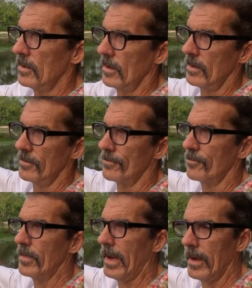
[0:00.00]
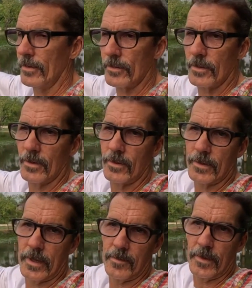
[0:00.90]
of basil,
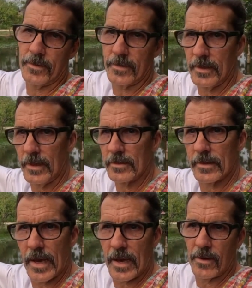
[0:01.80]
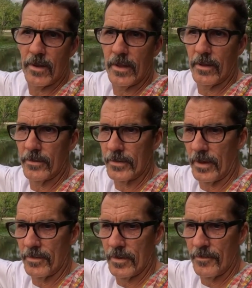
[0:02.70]
get a bunch of this, that, and all that other
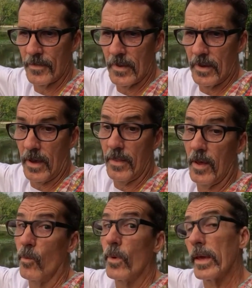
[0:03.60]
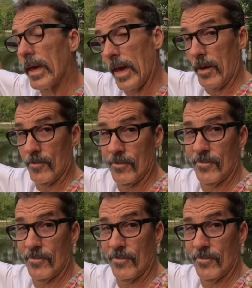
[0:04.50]
stuff. And then we came.